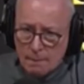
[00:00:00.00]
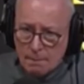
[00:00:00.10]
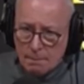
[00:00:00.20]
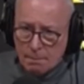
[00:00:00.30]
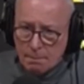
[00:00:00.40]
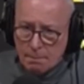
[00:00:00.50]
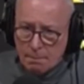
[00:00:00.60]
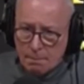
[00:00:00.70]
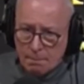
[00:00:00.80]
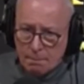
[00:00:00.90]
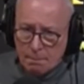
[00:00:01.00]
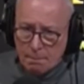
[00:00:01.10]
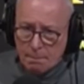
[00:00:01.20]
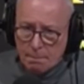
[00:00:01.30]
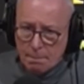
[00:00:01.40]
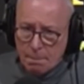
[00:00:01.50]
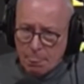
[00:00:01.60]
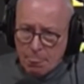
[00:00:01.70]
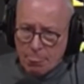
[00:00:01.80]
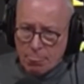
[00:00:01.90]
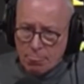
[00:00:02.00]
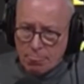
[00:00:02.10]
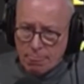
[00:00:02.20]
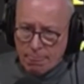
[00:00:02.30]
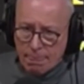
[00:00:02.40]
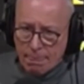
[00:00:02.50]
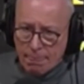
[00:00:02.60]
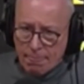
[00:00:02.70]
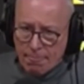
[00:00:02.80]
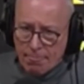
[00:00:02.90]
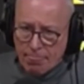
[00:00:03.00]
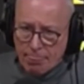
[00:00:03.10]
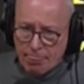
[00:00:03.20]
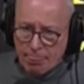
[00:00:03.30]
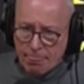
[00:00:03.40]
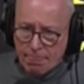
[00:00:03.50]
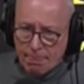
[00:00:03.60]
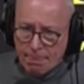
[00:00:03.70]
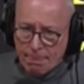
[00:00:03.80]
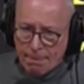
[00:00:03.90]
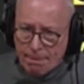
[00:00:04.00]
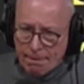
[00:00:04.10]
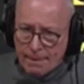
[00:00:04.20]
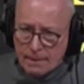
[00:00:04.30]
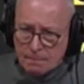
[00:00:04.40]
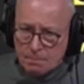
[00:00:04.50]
The person shown says nothing.